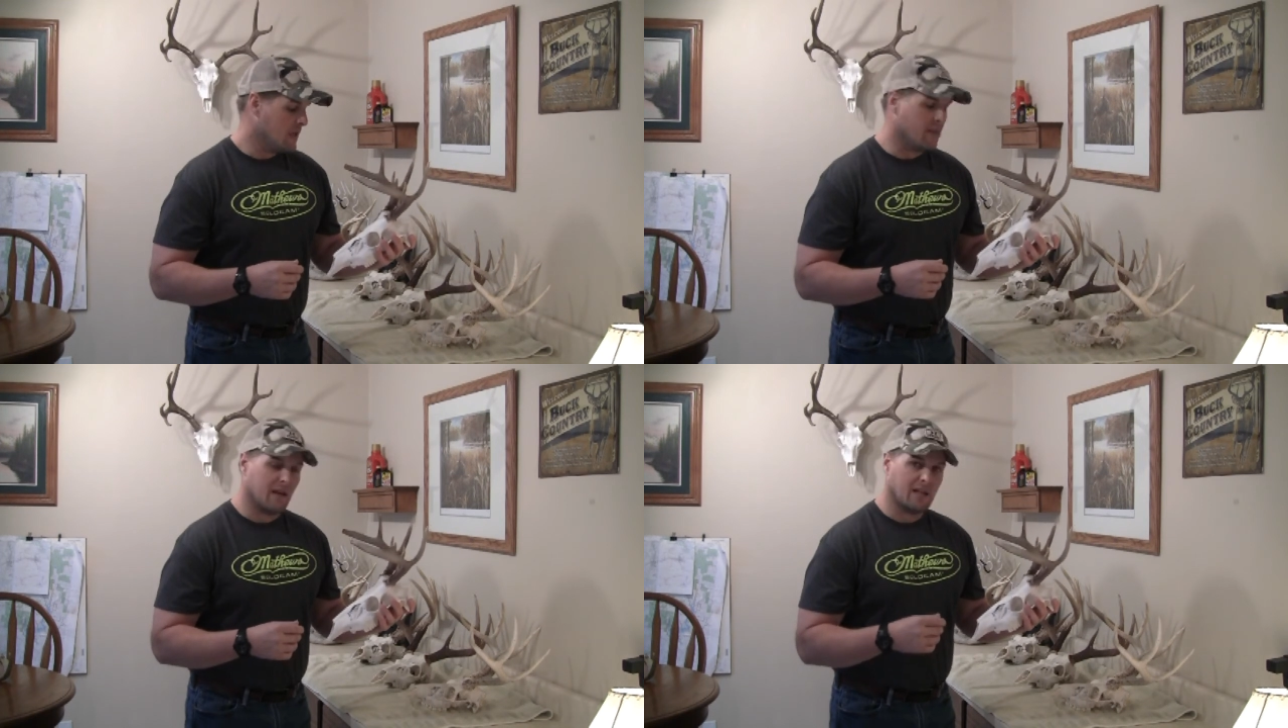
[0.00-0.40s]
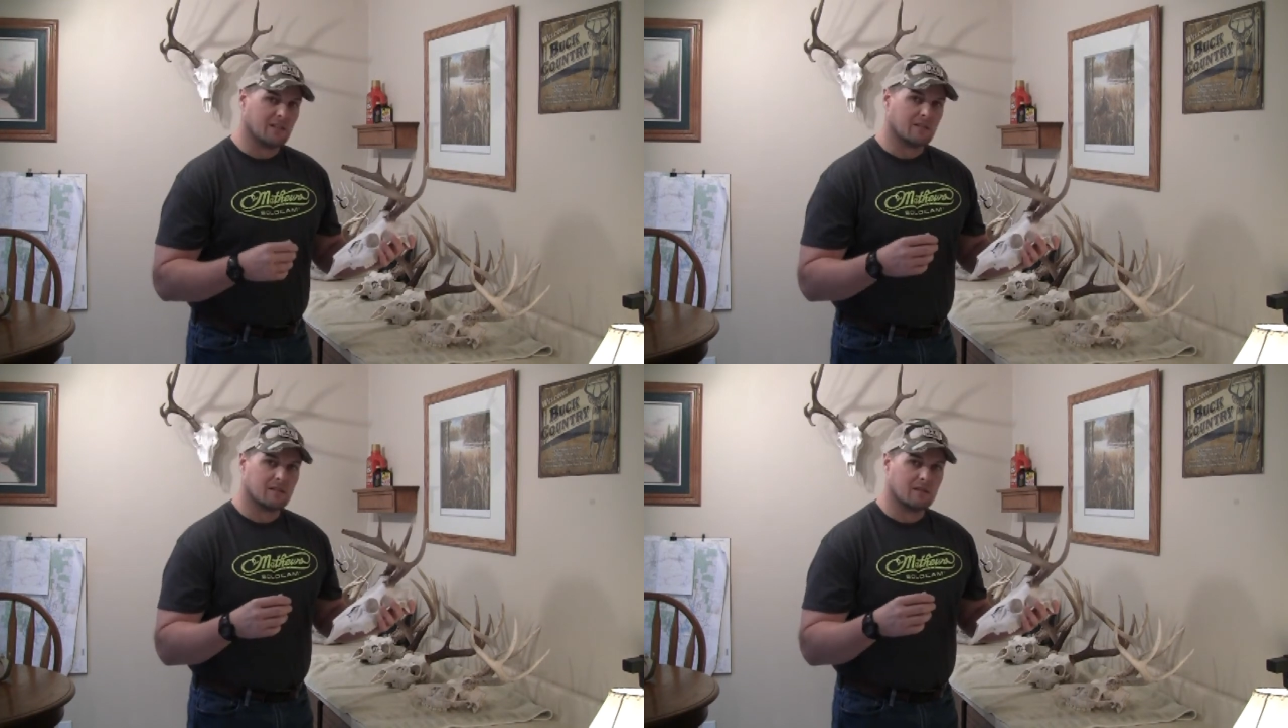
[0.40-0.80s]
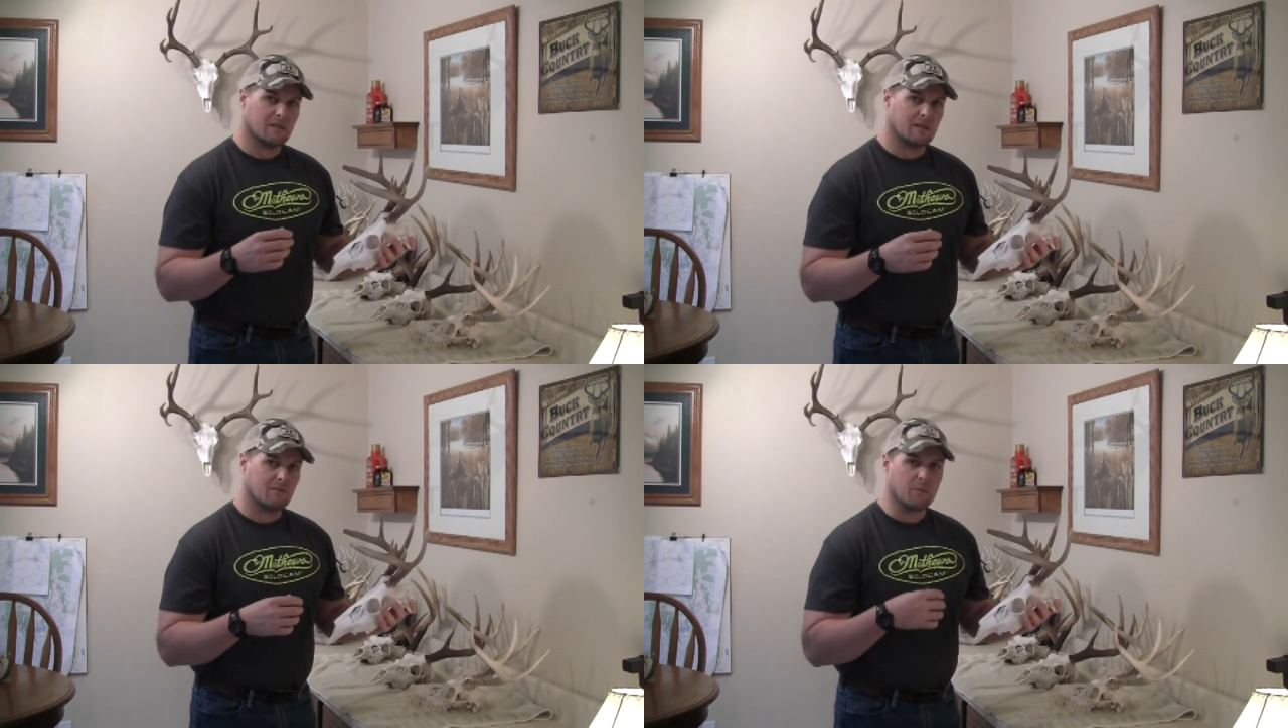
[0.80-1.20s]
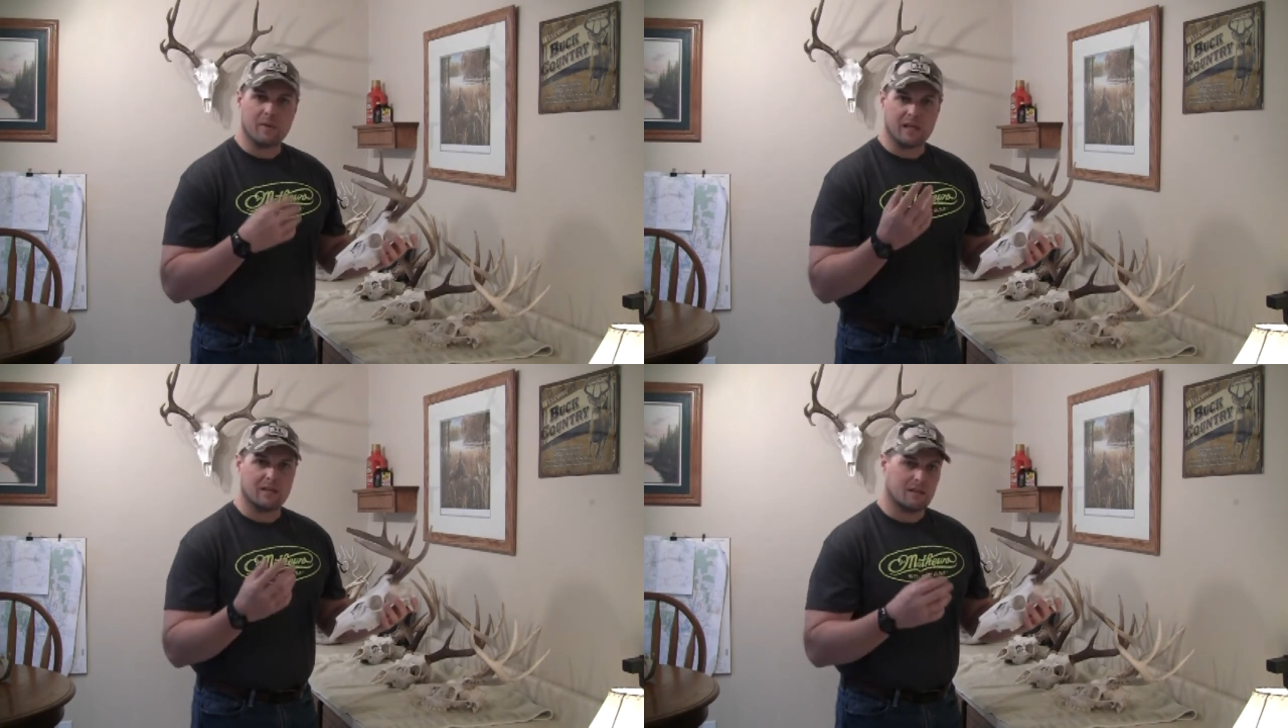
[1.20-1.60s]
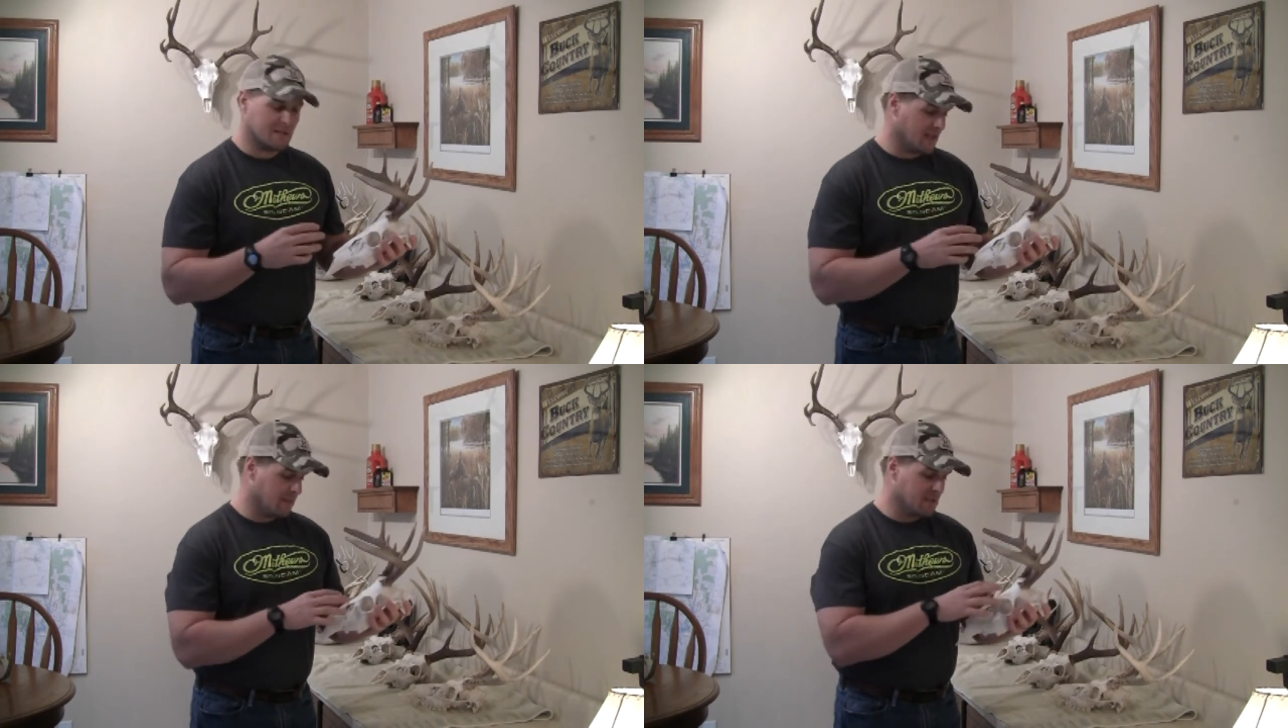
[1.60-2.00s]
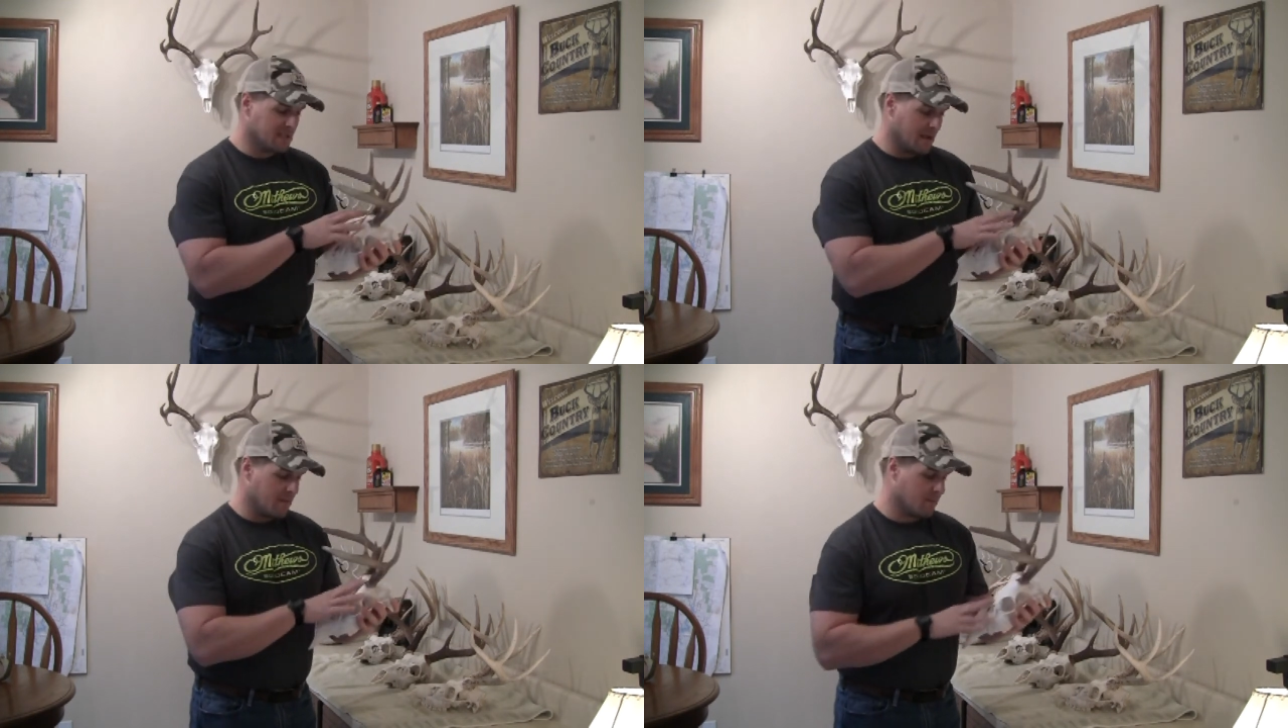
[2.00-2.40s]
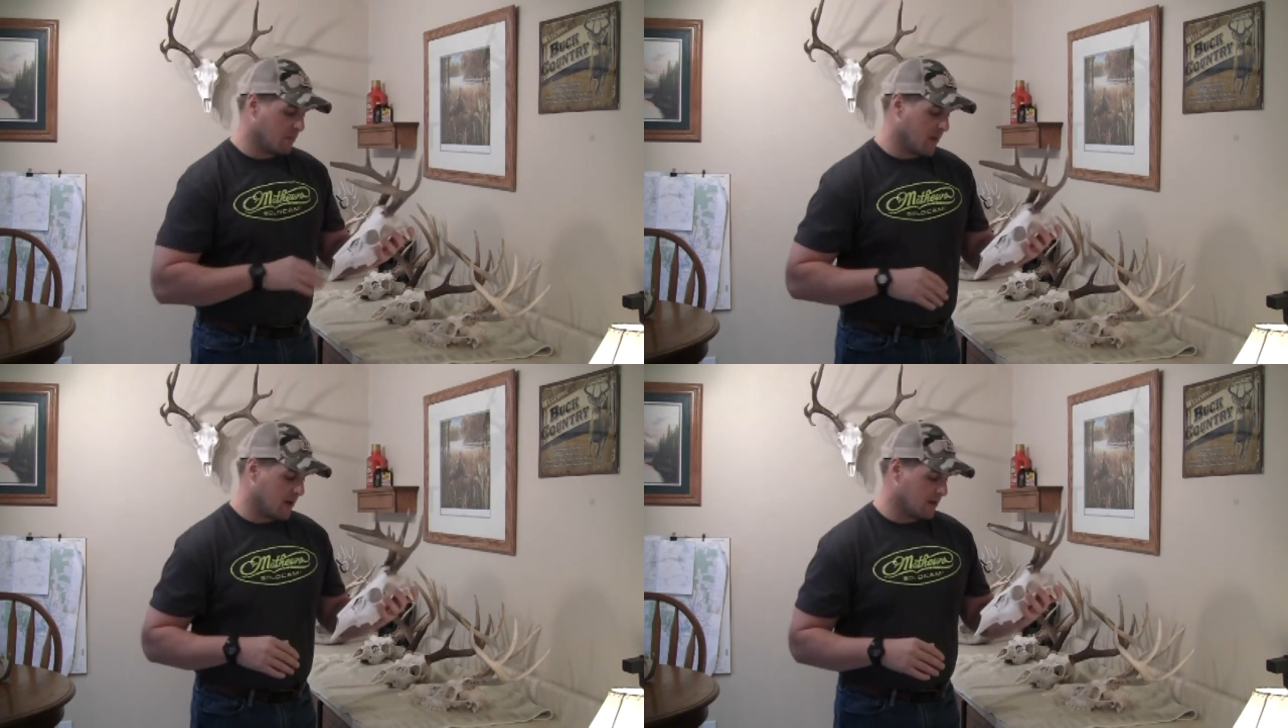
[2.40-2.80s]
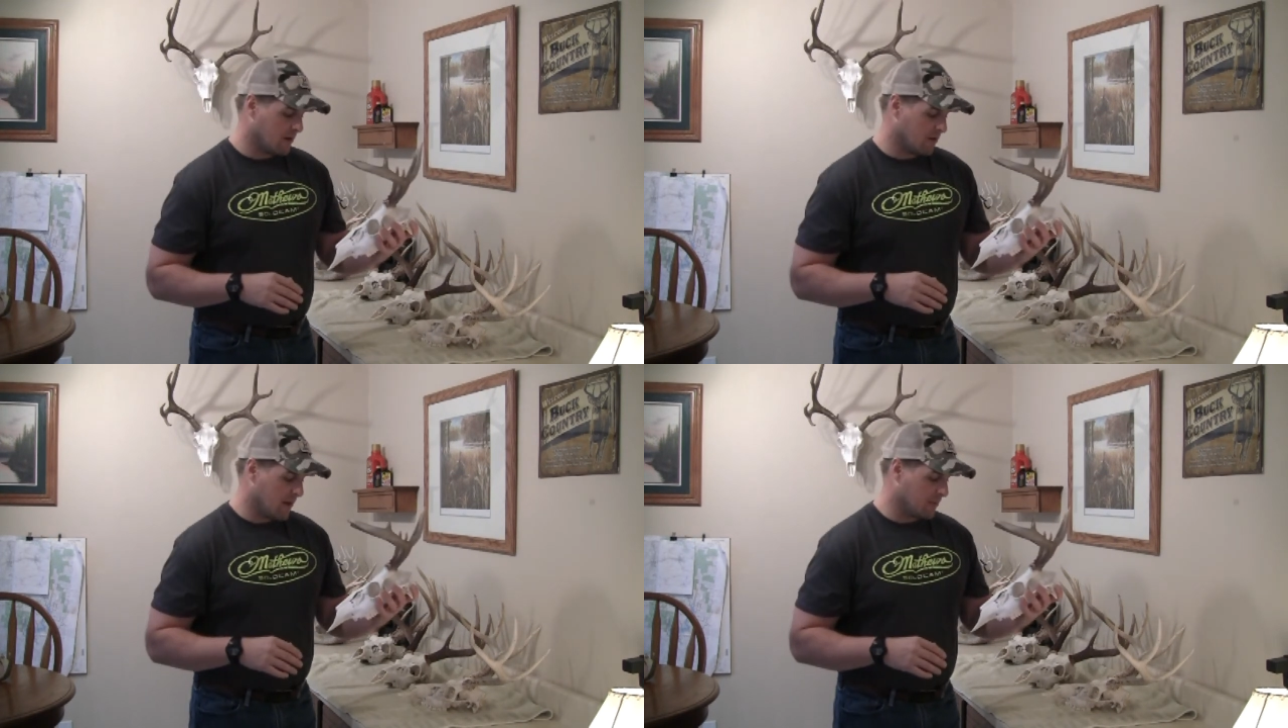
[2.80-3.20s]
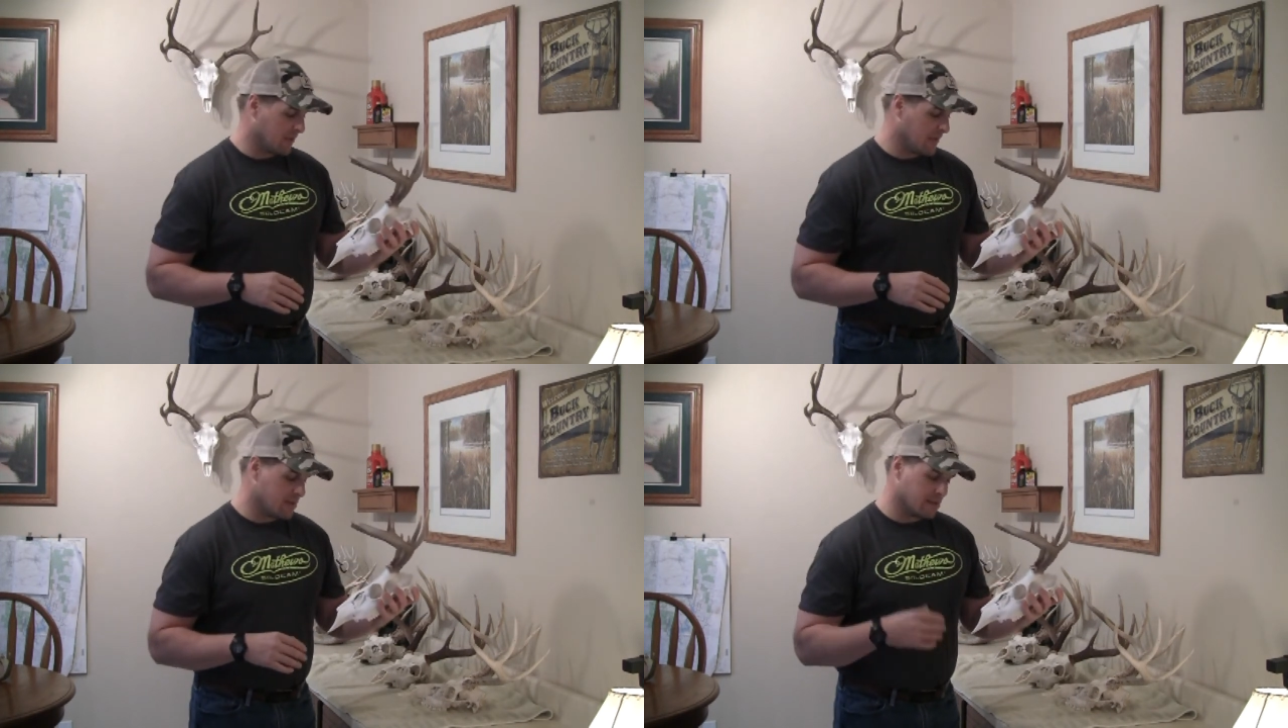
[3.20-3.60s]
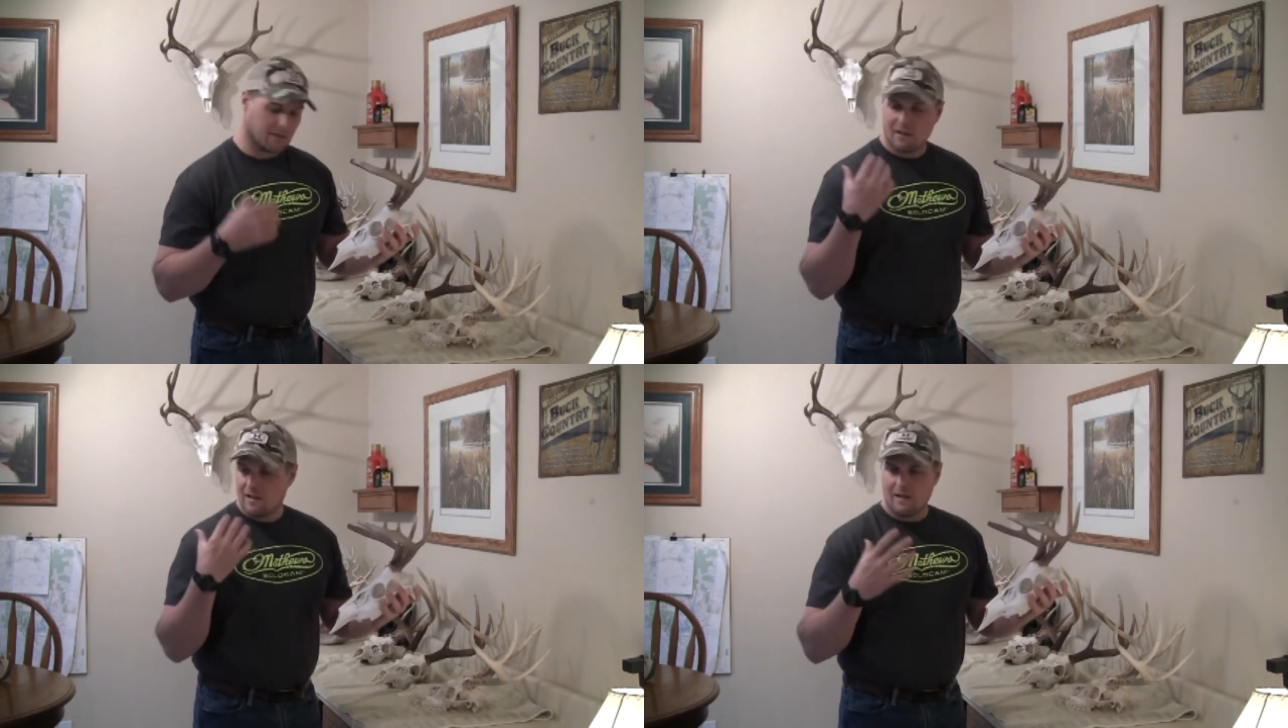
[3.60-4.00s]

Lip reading: and then I just repeated the same step and applied another application.